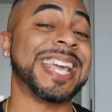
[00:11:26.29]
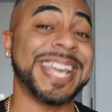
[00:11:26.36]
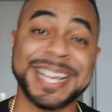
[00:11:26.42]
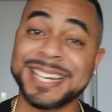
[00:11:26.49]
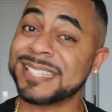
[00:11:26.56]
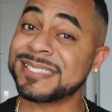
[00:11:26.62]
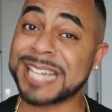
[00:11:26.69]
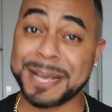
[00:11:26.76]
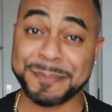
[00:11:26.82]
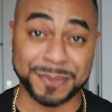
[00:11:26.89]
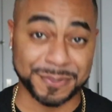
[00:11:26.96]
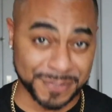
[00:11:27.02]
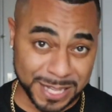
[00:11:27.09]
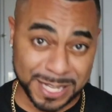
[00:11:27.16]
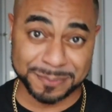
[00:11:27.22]
any type
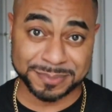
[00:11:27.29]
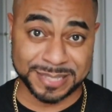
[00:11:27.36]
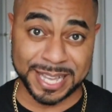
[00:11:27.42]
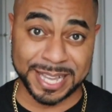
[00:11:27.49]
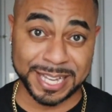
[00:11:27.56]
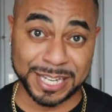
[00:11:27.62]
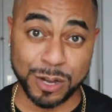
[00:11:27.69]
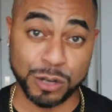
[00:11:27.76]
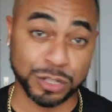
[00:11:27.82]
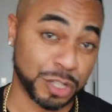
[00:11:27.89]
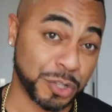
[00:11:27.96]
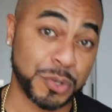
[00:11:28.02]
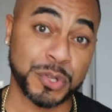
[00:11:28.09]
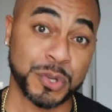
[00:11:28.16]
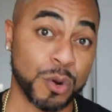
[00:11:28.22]
of update on the
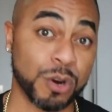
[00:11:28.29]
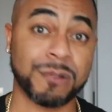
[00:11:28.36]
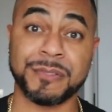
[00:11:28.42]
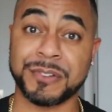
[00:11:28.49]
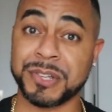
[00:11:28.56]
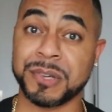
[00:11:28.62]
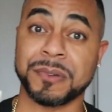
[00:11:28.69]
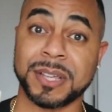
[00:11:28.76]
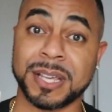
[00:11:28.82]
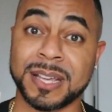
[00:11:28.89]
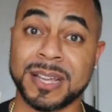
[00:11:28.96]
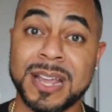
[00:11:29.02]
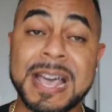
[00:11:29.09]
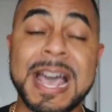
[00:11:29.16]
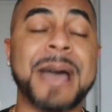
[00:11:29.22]
New York
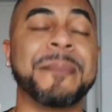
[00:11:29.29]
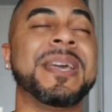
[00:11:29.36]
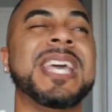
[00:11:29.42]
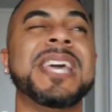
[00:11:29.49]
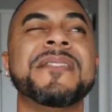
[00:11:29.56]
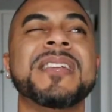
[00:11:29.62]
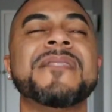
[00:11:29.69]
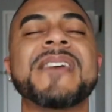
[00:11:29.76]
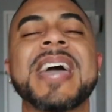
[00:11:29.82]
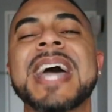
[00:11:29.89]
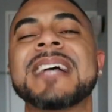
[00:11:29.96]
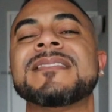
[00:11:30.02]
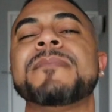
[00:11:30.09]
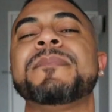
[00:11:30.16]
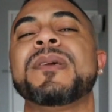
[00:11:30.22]
reunion. I mean, even if it
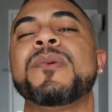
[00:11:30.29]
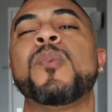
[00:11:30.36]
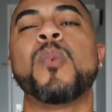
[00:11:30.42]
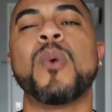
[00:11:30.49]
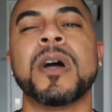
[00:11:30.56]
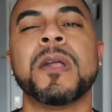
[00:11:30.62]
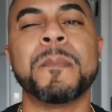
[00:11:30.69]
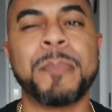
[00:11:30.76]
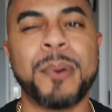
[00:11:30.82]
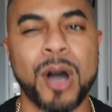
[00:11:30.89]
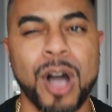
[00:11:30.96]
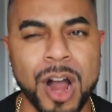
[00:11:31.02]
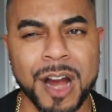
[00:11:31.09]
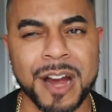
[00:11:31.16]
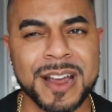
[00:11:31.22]
has to be one
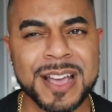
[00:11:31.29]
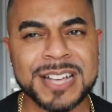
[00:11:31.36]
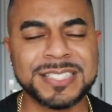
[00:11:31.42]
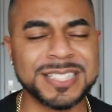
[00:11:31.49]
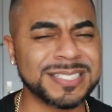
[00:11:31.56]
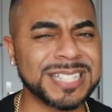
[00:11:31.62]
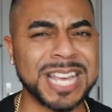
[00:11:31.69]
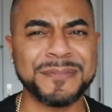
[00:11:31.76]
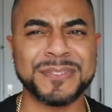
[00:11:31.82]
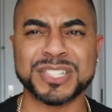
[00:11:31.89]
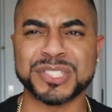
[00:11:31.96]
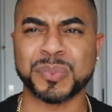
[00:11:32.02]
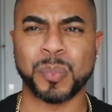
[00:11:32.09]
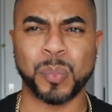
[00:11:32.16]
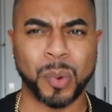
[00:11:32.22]
part, just give
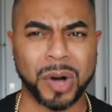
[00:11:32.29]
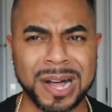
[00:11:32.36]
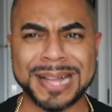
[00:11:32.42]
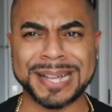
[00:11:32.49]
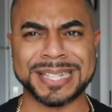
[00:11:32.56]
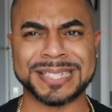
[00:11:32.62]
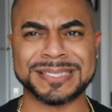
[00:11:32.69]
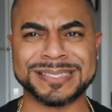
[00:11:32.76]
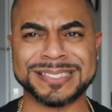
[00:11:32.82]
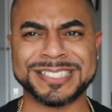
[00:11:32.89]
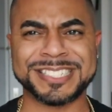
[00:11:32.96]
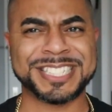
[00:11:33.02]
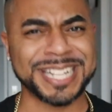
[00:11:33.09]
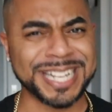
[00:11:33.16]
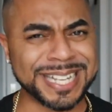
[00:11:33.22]
us one.
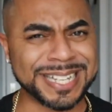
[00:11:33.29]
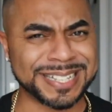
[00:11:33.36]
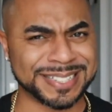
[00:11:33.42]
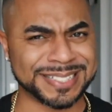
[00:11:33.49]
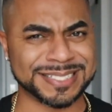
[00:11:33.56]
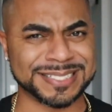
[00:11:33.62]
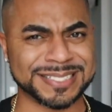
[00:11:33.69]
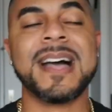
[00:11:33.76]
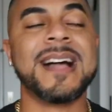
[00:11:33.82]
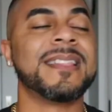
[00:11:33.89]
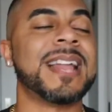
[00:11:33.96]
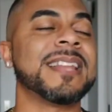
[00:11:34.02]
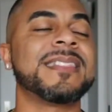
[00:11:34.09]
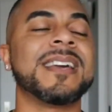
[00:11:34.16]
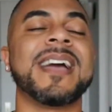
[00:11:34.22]
Jeez.
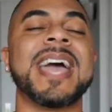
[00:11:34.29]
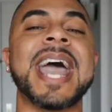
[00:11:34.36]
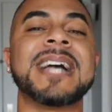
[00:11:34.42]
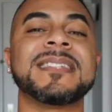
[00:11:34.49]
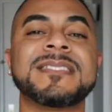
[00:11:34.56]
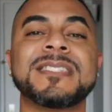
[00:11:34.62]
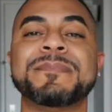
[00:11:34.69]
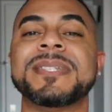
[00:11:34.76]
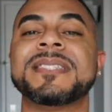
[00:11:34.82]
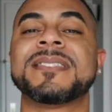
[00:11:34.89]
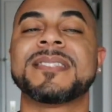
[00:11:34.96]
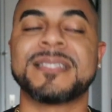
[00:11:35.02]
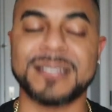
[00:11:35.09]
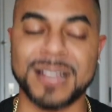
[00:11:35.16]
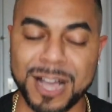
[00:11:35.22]
Like, there has to be
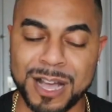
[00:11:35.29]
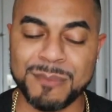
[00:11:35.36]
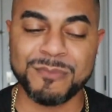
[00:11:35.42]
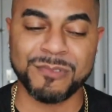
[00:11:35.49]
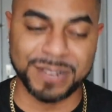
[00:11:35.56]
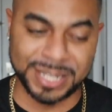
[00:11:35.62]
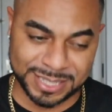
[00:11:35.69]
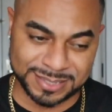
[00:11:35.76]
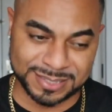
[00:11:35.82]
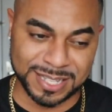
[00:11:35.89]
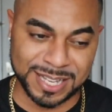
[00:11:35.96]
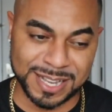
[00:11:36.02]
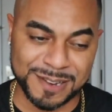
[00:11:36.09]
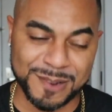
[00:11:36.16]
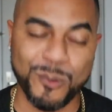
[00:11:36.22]
some
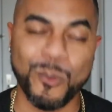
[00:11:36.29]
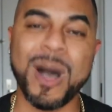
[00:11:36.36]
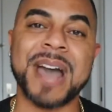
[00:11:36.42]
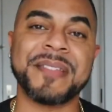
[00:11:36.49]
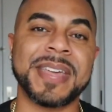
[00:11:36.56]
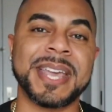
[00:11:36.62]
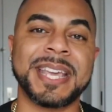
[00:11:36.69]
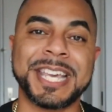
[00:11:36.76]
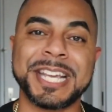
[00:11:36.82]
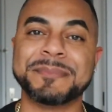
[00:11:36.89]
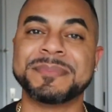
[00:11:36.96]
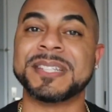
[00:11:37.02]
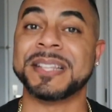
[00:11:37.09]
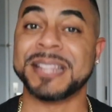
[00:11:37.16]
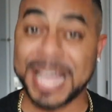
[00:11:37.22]
reason why they
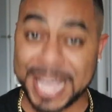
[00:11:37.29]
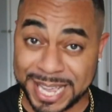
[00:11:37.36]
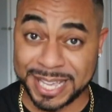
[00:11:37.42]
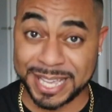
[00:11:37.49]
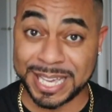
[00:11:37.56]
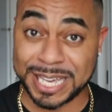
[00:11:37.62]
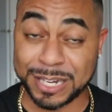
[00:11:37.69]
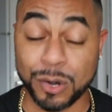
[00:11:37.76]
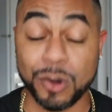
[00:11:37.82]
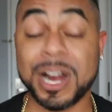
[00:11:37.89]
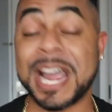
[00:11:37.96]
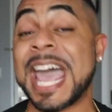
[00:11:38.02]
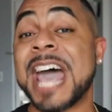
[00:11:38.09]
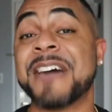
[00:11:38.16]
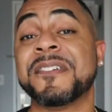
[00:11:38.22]
keep delaying it or
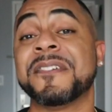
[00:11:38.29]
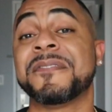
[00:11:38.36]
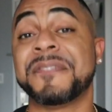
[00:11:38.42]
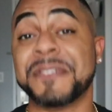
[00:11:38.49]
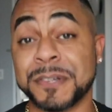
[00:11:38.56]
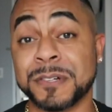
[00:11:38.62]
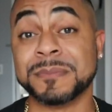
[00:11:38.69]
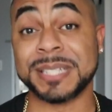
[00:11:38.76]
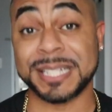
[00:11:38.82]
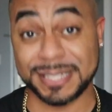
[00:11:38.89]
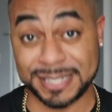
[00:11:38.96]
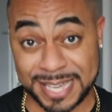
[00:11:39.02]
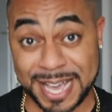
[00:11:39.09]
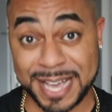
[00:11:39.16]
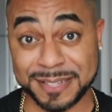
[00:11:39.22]
haven't filmed it
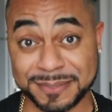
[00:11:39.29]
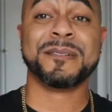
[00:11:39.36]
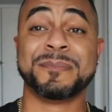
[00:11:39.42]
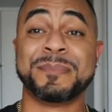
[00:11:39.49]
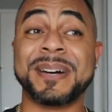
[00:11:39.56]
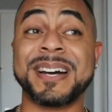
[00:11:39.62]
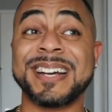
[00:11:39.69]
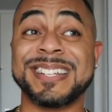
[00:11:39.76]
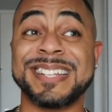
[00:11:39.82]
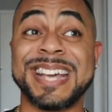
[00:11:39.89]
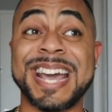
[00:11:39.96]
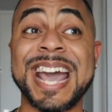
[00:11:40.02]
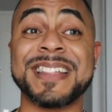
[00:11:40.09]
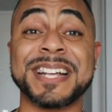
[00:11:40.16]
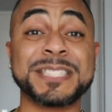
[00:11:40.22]
yet. But
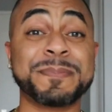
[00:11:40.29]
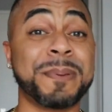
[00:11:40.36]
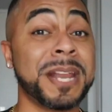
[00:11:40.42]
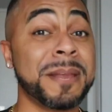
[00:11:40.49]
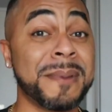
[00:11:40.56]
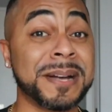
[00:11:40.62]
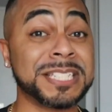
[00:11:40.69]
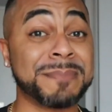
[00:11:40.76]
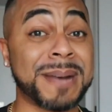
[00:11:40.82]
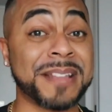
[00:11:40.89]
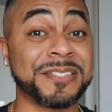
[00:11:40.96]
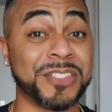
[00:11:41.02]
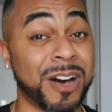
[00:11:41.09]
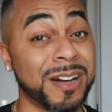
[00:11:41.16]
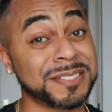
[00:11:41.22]
yeah, that's pretty much my
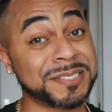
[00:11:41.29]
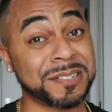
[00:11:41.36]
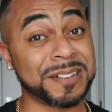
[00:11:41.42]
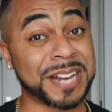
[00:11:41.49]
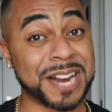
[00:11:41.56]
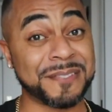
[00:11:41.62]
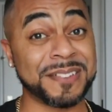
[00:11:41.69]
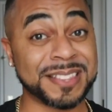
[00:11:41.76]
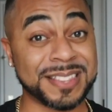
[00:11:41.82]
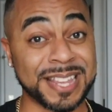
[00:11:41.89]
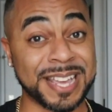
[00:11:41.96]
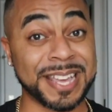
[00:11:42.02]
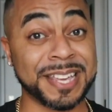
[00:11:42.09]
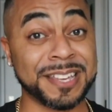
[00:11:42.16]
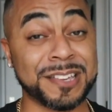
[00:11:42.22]
thoughts on
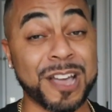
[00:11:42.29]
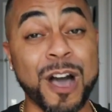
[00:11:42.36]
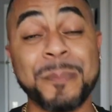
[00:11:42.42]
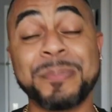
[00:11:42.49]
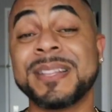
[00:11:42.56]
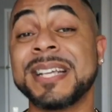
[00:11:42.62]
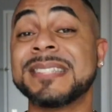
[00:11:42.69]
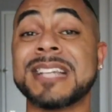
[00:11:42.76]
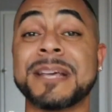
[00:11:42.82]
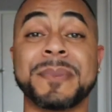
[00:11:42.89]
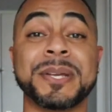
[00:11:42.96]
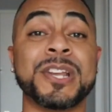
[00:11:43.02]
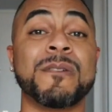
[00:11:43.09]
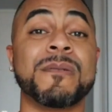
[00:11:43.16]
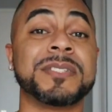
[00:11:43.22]
everything. Y'all, please let me
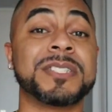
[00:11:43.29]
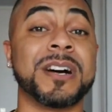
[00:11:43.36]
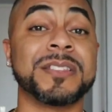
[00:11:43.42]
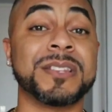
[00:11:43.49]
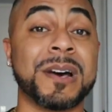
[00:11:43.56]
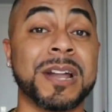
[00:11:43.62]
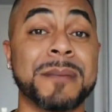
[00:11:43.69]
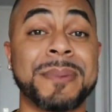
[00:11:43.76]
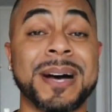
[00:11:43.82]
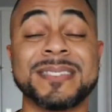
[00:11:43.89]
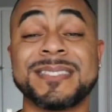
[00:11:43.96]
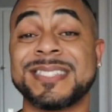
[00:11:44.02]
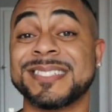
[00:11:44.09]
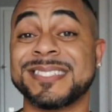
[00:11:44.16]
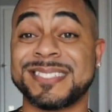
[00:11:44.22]
know what y'all thought
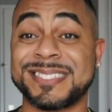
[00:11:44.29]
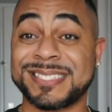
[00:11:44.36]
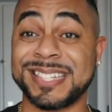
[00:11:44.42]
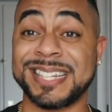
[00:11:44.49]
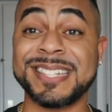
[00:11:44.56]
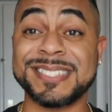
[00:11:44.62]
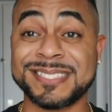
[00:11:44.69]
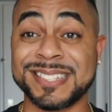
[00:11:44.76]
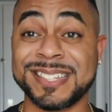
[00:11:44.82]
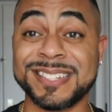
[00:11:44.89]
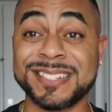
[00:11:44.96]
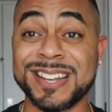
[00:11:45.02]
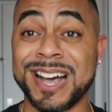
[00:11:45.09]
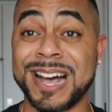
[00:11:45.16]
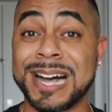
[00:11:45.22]
about this
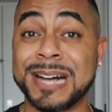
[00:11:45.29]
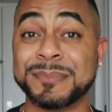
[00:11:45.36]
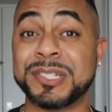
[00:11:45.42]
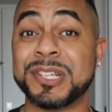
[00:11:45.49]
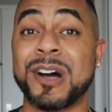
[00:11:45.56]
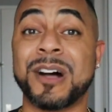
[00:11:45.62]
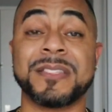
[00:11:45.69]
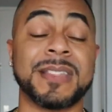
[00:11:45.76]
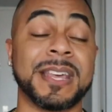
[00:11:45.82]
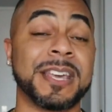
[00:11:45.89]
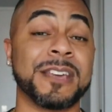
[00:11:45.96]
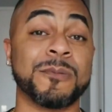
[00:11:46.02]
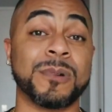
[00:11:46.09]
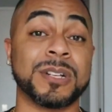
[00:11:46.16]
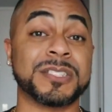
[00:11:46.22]
season. Do y'all think
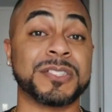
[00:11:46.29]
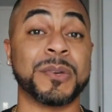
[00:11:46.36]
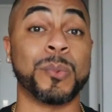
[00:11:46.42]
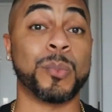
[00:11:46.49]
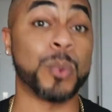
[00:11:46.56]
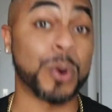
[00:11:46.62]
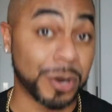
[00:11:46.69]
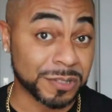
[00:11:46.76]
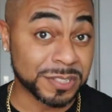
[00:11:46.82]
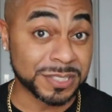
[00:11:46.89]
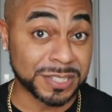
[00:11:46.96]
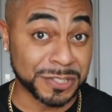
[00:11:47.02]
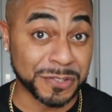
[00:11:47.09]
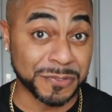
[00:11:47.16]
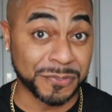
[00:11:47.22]
it was the worst
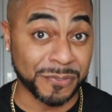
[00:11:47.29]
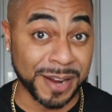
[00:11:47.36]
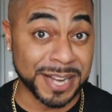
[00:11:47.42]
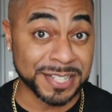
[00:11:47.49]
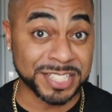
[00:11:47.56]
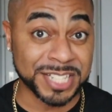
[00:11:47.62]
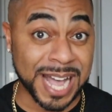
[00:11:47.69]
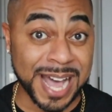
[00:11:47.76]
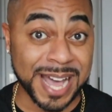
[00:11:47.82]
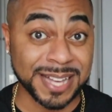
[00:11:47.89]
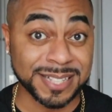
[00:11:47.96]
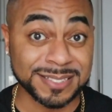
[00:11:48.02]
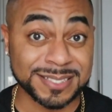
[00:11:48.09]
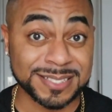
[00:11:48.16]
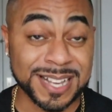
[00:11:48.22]
in the
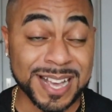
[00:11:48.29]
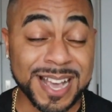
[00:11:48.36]
franchise?